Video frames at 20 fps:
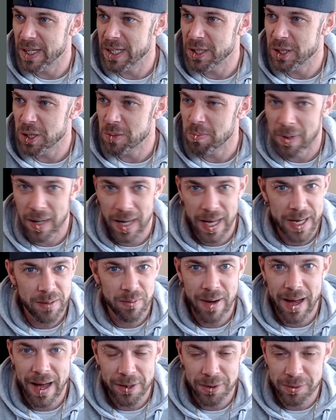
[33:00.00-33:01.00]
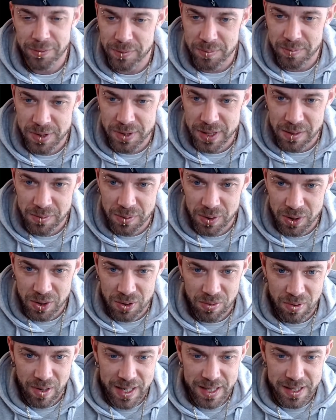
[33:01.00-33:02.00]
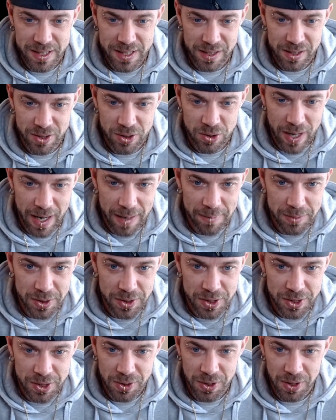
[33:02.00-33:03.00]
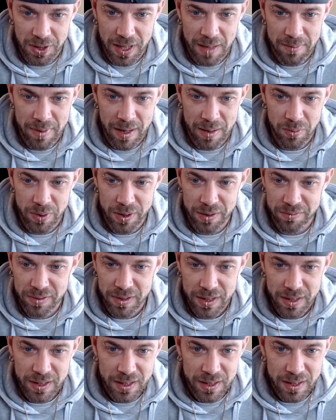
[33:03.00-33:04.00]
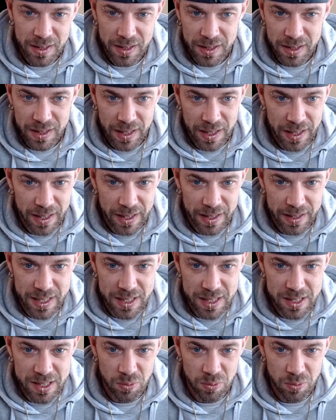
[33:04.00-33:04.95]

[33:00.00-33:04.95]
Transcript: And just play around with them. See what crazy contraptions you could come up with. There's the